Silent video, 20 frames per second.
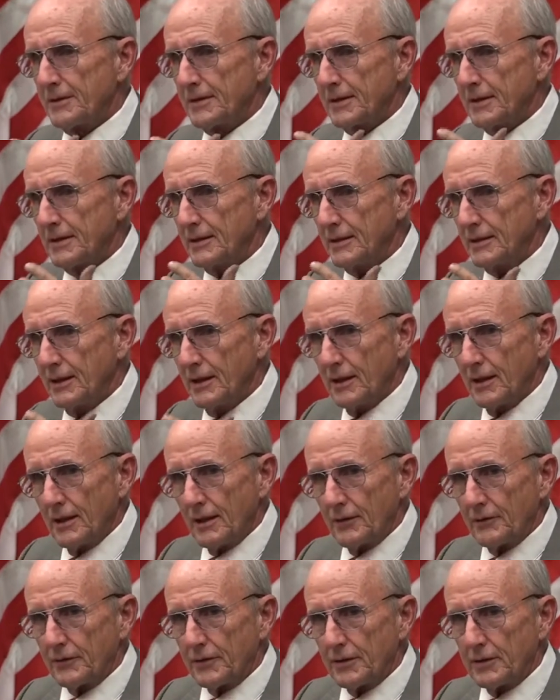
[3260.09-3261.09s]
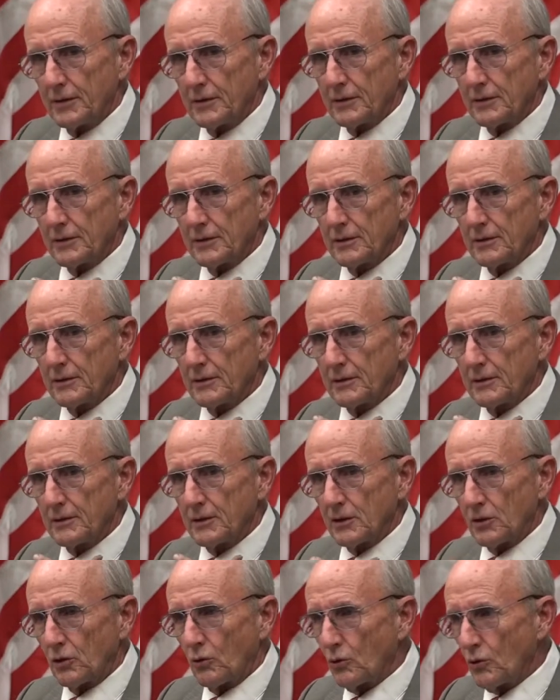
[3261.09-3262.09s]

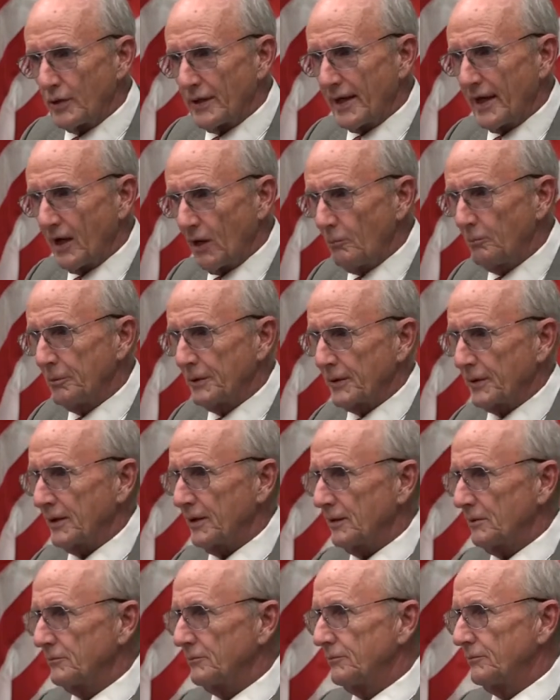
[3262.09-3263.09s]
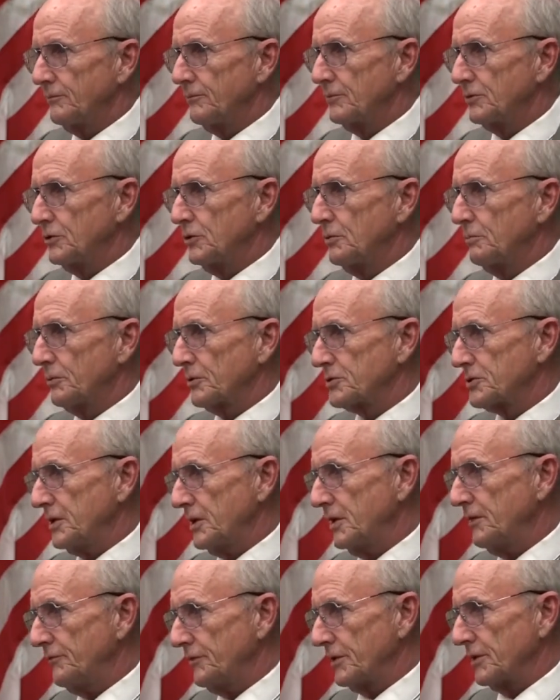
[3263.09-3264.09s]
the Lord helping him to
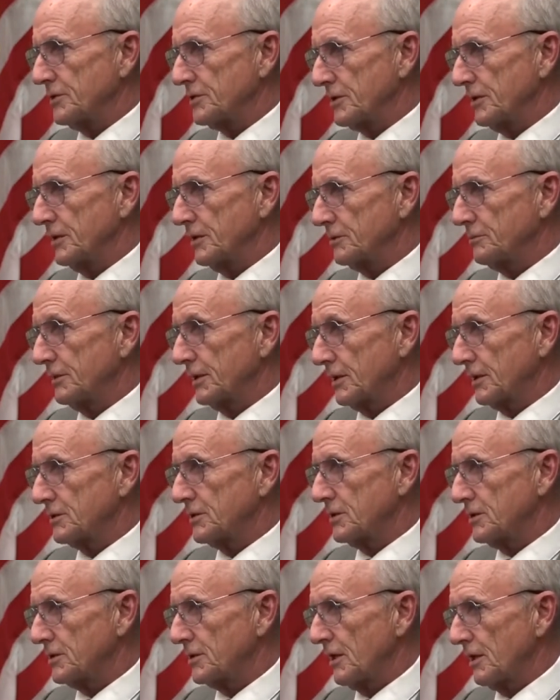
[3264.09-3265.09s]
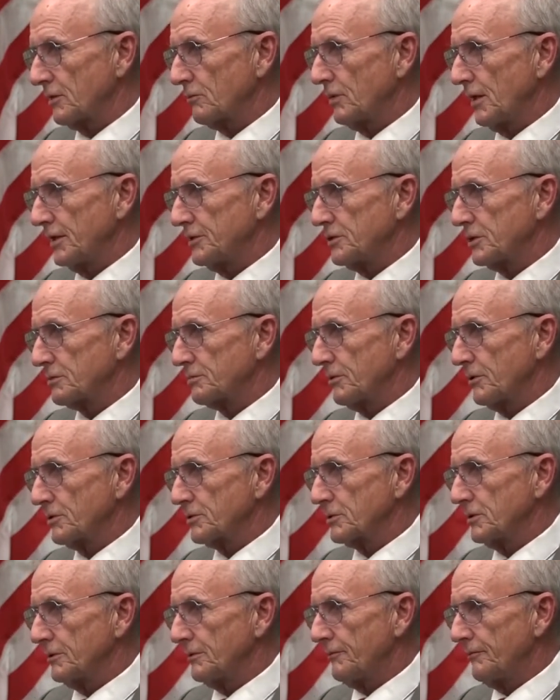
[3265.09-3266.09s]
perceive these things, because he's not a righteous
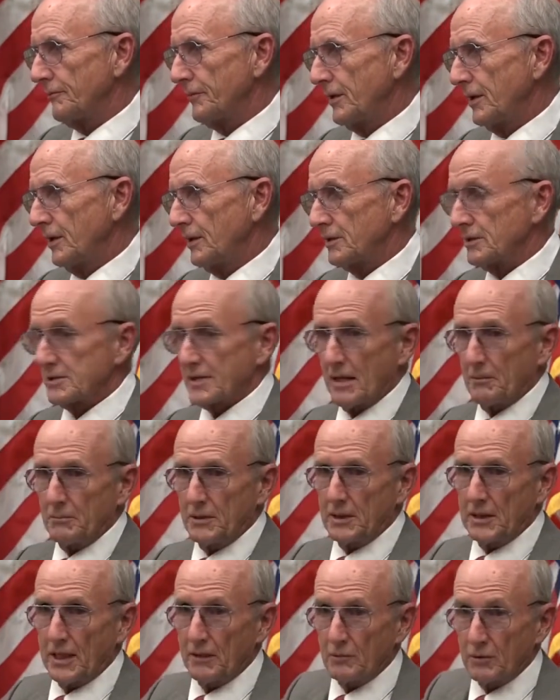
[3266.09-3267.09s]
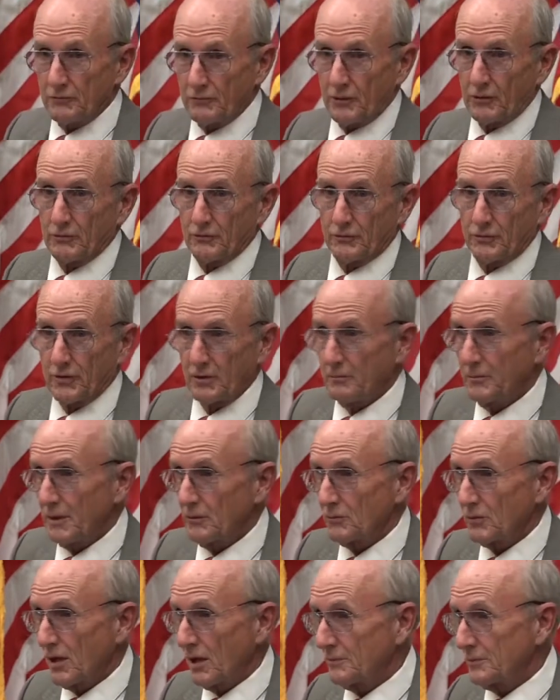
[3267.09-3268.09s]
person. Does that mean I would vote for a
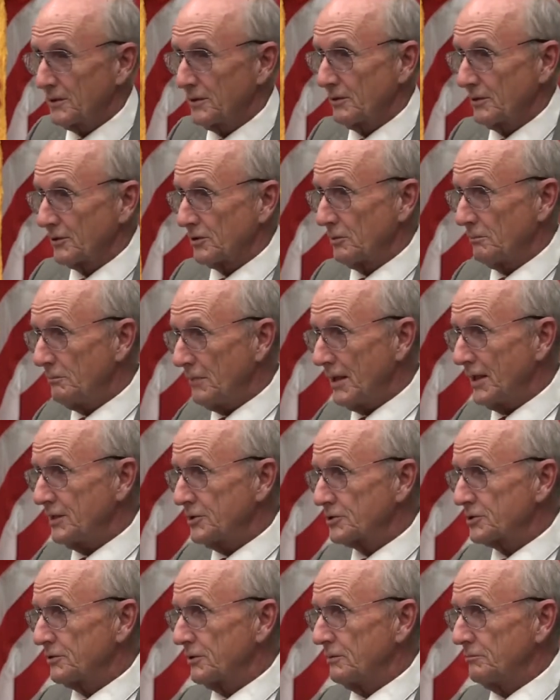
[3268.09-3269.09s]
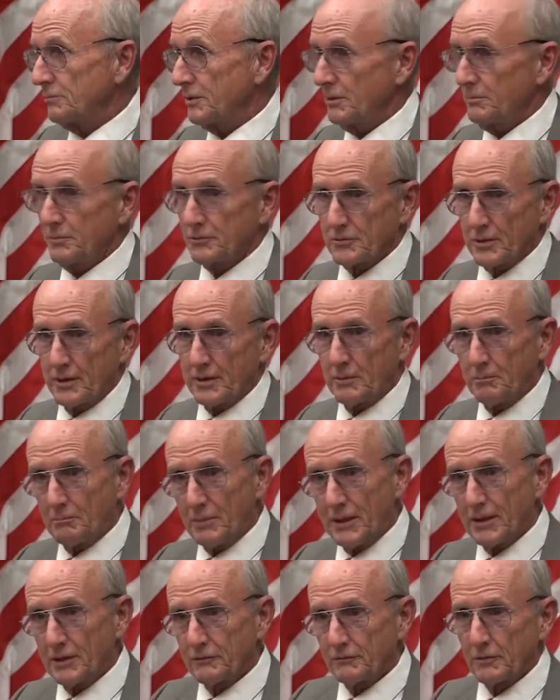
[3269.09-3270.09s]
Mitt Romney or the mainstream people trying to
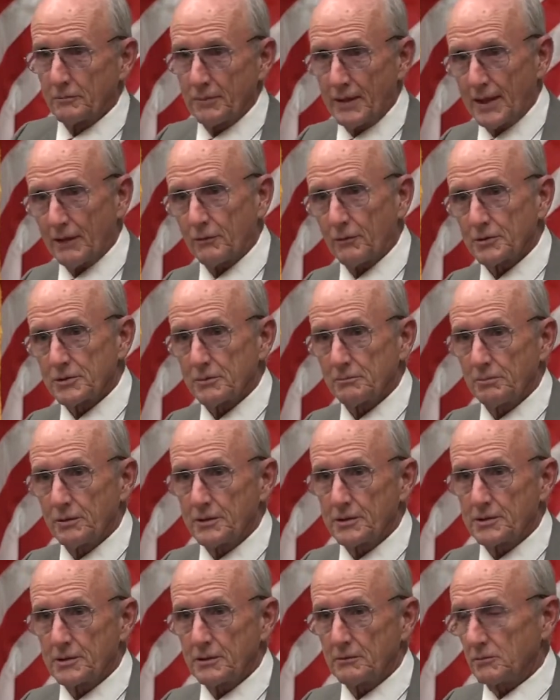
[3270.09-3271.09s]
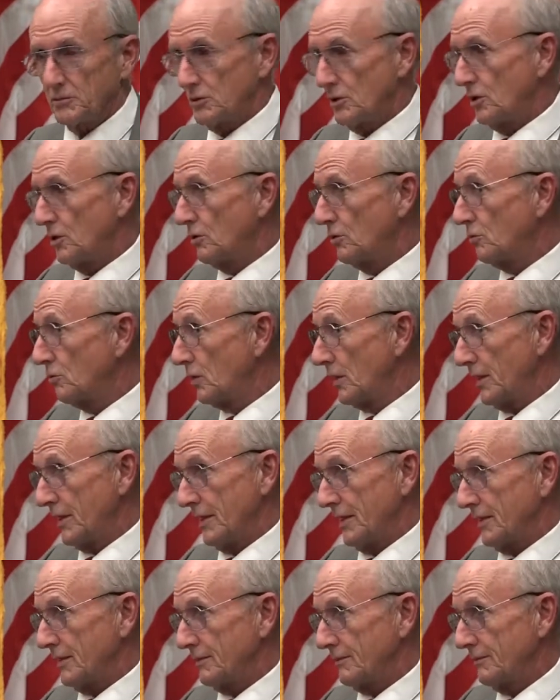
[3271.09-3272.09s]
bend over backwards and please him? No
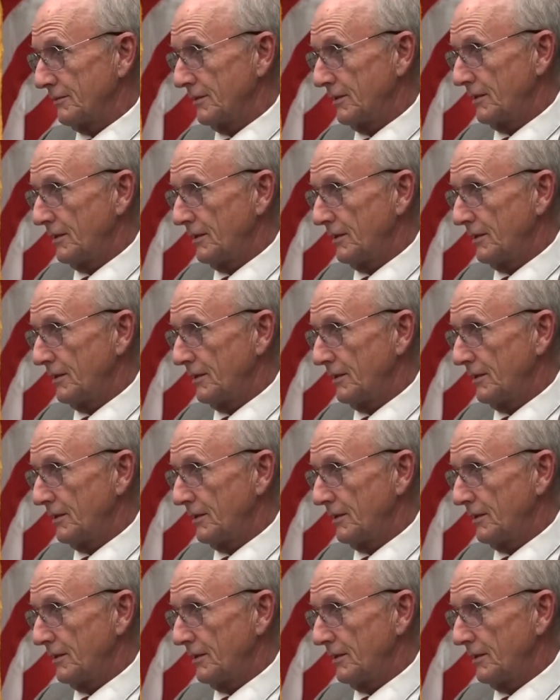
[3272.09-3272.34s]
way.